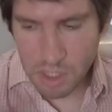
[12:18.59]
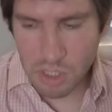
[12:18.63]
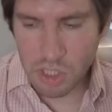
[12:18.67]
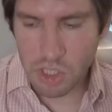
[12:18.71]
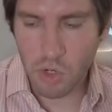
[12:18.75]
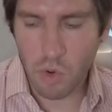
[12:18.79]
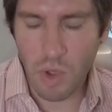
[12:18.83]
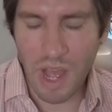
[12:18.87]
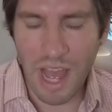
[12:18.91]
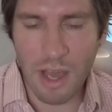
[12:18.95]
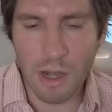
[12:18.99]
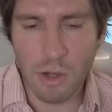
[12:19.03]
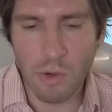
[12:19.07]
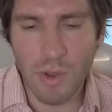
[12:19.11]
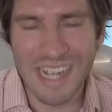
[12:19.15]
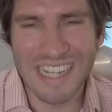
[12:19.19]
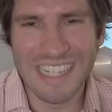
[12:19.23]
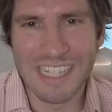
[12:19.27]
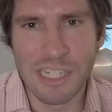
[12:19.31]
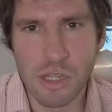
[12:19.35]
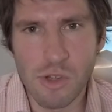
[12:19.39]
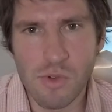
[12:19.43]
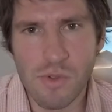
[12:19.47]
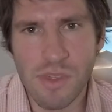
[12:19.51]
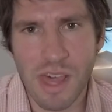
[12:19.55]
So how do I
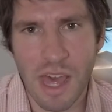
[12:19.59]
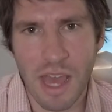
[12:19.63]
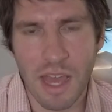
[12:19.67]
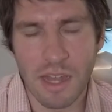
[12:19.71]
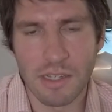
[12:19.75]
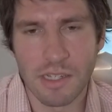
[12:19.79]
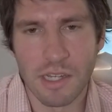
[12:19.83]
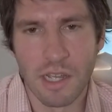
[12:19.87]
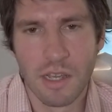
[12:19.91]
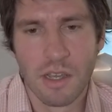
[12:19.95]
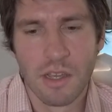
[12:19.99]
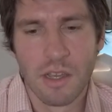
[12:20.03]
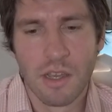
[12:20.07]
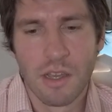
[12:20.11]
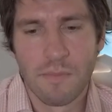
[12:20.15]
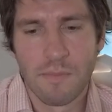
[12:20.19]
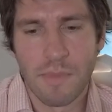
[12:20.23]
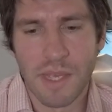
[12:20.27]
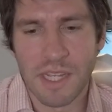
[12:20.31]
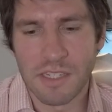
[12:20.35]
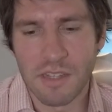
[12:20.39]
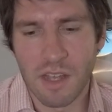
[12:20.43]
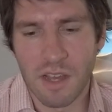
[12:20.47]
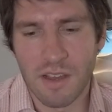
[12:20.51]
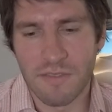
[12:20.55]
do that
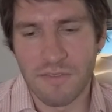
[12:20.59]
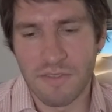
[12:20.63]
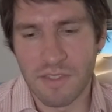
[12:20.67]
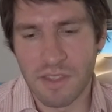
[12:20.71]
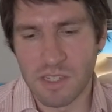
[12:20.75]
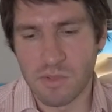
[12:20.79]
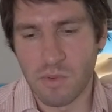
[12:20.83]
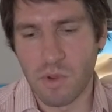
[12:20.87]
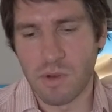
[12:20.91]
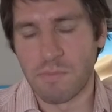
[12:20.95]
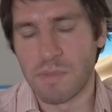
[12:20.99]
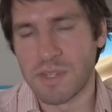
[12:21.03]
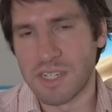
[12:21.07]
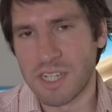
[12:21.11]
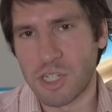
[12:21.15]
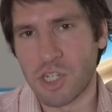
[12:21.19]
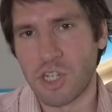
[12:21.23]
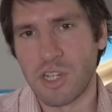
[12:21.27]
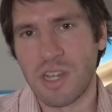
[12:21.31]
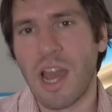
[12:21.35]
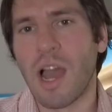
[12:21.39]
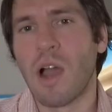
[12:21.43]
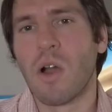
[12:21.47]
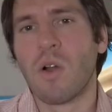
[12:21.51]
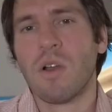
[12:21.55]
based off of this one
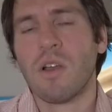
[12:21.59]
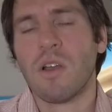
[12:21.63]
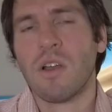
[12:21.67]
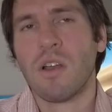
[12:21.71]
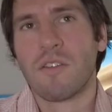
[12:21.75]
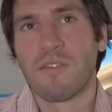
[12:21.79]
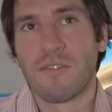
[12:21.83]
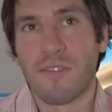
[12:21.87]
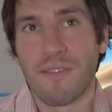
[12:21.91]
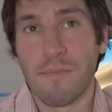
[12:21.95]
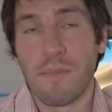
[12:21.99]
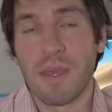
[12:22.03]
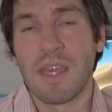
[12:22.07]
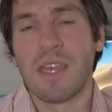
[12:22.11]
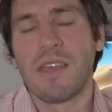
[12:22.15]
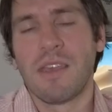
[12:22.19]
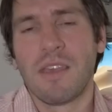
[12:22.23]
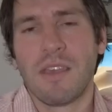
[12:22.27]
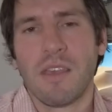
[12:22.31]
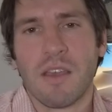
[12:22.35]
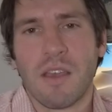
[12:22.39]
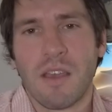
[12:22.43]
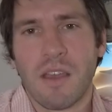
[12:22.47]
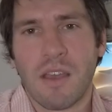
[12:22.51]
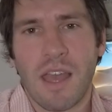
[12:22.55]
position? Now, for
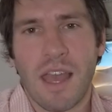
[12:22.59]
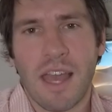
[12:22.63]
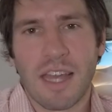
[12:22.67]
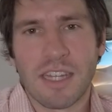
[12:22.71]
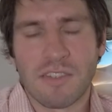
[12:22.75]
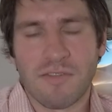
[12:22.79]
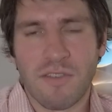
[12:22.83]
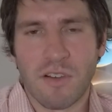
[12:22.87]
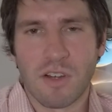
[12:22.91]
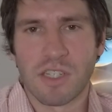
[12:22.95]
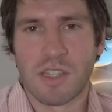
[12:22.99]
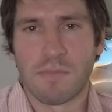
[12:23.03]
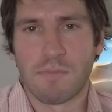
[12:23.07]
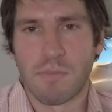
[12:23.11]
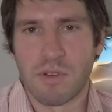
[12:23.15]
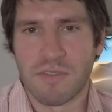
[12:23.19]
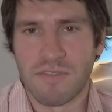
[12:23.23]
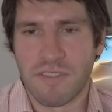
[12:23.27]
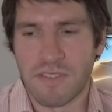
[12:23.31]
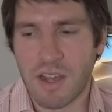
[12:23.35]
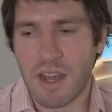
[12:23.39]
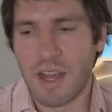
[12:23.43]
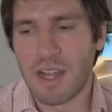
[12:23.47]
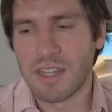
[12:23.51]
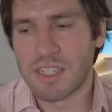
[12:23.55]
me, as far as the
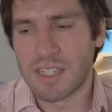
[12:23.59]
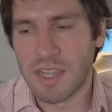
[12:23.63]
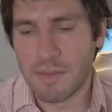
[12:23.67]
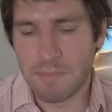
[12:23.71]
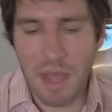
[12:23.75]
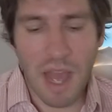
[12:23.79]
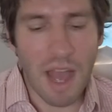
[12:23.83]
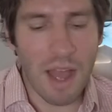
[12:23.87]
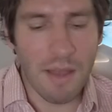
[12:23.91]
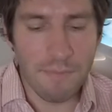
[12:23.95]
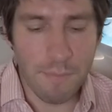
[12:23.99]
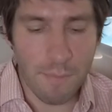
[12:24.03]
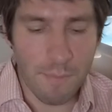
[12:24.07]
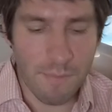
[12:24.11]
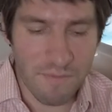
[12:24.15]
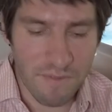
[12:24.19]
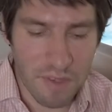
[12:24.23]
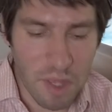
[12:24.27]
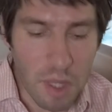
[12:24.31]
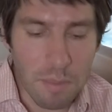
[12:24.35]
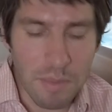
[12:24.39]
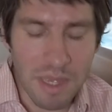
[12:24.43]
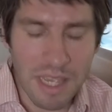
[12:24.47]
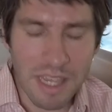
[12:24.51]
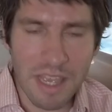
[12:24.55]
proof of concept, I'm
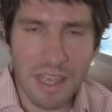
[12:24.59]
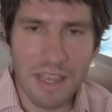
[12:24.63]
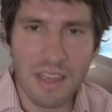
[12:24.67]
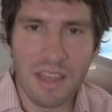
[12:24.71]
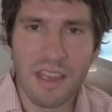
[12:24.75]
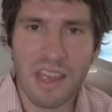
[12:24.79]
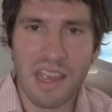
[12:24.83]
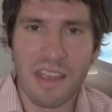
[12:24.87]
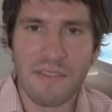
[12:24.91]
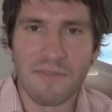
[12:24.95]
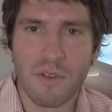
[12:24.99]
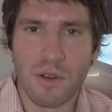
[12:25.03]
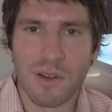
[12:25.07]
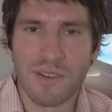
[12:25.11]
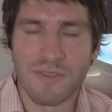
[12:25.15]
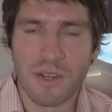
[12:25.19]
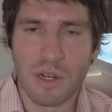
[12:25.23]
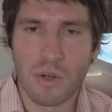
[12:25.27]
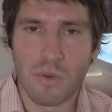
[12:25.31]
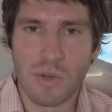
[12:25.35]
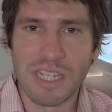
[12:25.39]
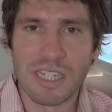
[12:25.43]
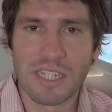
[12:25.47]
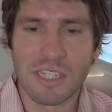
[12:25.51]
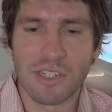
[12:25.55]
filming in front of a
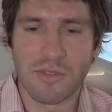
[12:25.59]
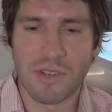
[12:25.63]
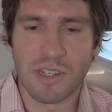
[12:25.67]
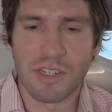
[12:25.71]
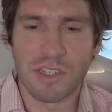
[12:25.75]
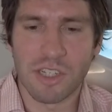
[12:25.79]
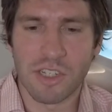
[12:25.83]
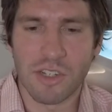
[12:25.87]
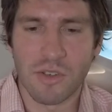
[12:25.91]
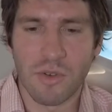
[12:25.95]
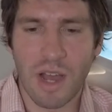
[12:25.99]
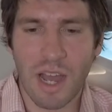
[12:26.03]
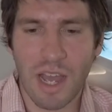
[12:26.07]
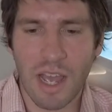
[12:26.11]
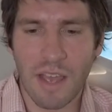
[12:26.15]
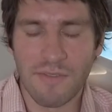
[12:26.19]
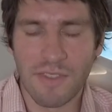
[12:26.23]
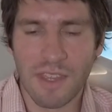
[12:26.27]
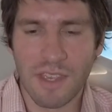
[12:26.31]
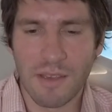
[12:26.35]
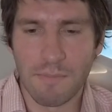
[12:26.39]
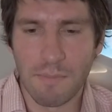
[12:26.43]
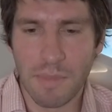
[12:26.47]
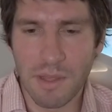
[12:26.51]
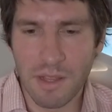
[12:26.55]
green screen, so I
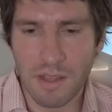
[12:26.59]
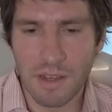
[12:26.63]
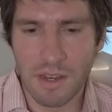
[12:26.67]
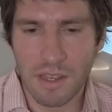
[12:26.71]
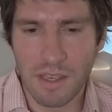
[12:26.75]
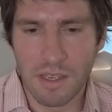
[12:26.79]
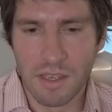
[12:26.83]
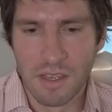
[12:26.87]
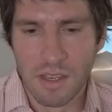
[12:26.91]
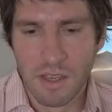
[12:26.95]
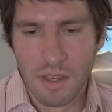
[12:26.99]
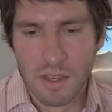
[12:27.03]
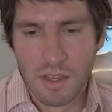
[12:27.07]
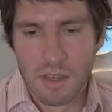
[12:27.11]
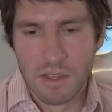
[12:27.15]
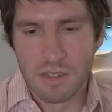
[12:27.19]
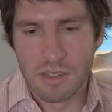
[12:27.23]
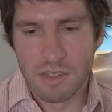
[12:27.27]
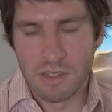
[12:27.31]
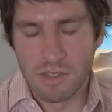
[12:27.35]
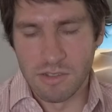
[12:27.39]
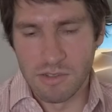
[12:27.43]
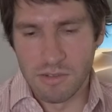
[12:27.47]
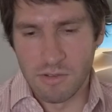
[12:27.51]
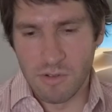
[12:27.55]
have the ability
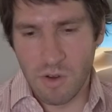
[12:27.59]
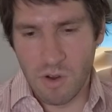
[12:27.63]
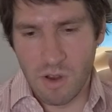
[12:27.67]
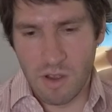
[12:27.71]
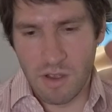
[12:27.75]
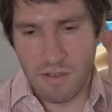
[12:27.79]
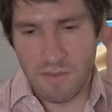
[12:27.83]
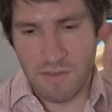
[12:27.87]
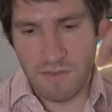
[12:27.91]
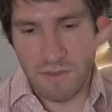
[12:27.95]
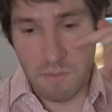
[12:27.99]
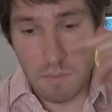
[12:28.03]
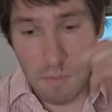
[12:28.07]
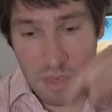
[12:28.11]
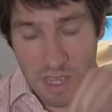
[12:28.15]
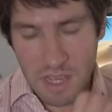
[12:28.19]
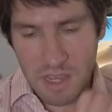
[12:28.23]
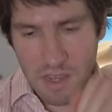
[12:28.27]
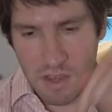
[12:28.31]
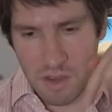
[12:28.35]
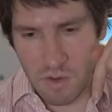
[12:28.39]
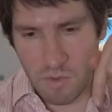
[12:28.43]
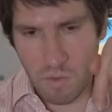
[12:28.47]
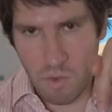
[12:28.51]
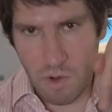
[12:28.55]
to, for
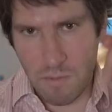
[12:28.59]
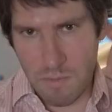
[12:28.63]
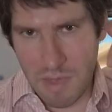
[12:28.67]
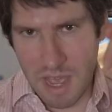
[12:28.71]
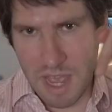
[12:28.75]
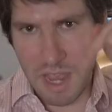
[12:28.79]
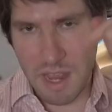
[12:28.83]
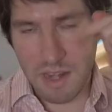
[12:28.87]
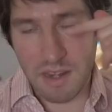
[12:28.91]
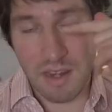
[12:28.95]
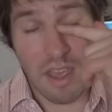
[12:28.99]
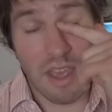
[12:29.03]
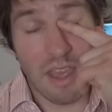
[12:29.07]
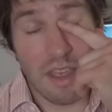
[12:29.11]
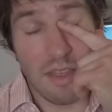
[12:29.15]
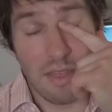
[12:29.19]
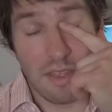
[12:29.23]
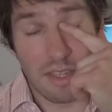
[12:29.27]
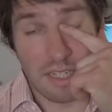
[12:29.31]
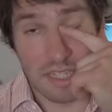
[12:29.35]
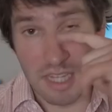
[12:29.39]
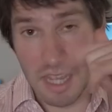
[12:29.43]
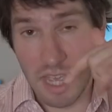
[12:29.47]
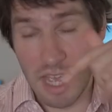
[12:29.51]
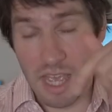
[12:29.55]
me, remain
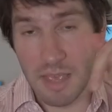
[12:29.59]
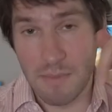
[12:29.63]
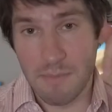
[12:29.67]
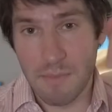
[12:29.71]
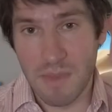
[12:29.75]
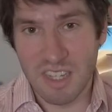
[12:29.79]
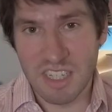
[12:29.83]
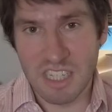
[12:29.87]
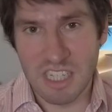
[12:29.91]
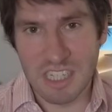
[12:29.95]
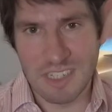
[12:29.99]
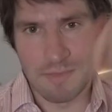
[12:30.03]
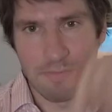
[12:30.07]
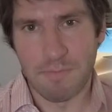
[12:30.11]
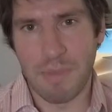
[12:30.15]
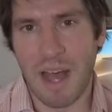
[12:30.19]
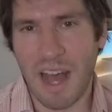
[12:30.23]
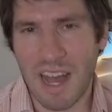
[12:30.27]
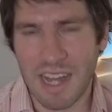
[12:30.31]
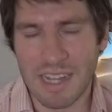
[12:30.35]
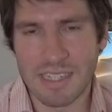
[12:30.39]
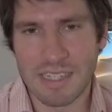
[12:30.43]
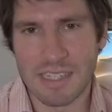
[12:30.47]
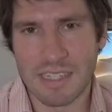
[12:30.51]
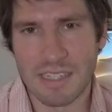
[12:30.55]
in the same
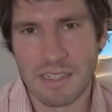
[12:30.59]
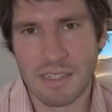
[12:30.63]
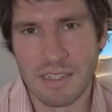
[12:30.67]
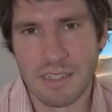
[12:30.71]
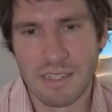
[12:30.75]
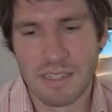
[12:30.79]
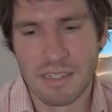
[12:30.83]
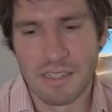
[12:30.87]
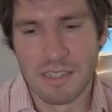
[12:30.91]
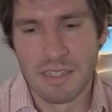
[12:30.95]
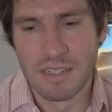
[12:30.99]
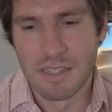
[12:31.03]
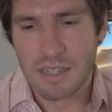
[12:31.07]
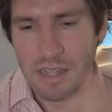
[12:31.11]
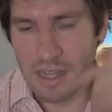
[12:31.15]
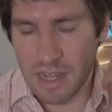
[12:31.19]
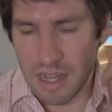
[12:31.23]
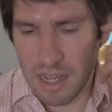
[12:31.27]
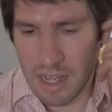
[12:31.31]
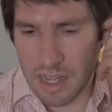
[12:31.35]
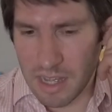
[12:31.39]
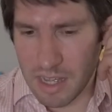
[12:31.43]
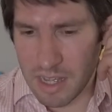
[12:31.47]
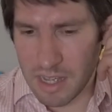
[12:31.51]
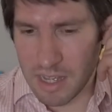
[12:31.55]
spot.
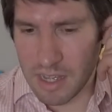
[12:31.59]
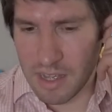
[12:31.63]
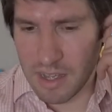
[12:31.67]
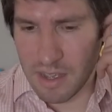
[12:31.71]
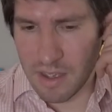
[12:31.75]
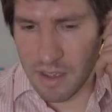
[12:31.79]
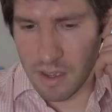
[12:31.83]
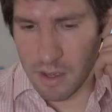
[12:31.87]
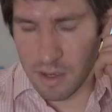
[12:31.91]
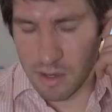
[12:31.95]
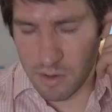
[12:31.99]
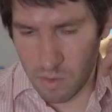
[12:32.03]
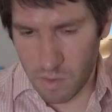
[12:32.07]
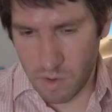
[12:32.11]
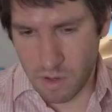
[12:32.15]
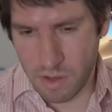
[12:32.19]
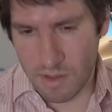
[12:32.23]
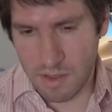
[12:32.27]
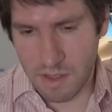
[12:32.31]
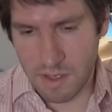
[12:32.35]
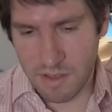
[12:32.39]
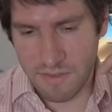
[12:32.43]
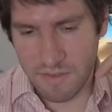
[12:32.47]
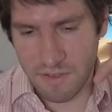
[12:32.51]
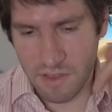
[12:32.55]
Uh,
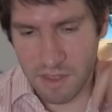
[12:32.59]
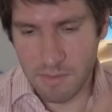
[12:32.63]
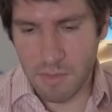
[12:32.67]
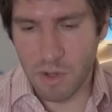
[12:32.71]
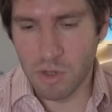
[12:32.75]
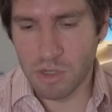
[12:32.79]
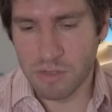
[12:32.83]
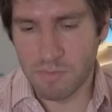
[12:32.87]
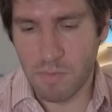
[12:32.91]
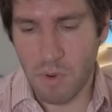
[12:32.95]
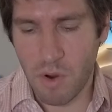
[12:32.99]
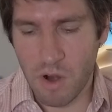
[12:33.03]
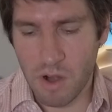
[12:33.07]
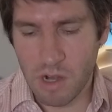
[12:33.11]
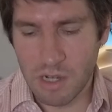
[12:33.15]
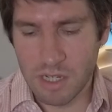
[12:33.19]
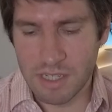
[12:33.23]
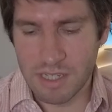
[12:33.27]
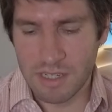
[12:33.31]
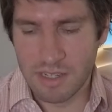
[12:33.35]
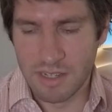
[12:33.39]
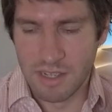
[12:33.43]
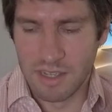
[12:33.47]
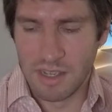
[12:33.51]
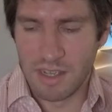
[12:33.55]
for the most
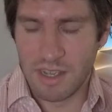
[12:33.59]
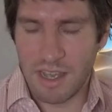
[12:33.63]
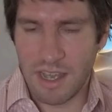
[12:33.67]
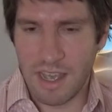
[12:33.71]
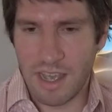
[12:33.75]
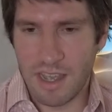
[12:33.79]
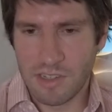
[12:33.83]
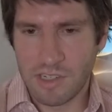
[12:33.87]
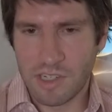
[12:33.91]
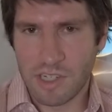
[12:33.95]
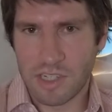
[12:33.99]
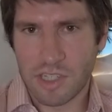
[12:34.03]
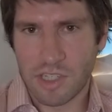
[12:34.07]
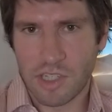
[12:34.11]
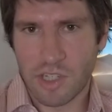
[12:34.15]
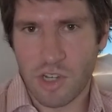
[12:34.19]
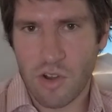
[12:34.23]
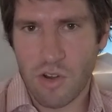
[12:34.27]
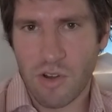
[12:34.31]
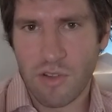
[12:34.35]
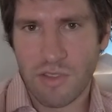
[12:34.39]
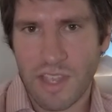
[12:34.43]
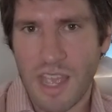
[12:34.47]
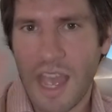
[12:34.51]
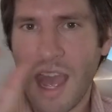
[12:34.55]
part and just
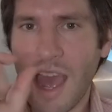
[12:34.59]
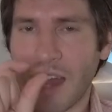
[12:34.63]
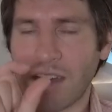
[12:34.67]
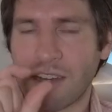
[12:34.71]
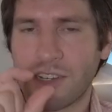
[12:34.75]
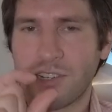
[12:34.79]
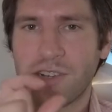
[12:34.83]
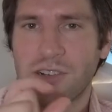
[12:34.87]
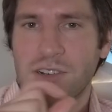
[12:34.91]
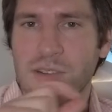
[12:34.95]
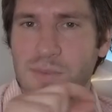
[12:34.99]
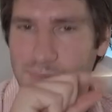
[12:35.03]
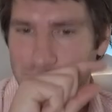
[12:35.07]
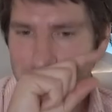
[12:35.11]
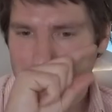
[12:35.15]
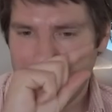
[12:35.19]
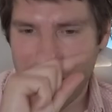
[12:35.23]
turn the actor,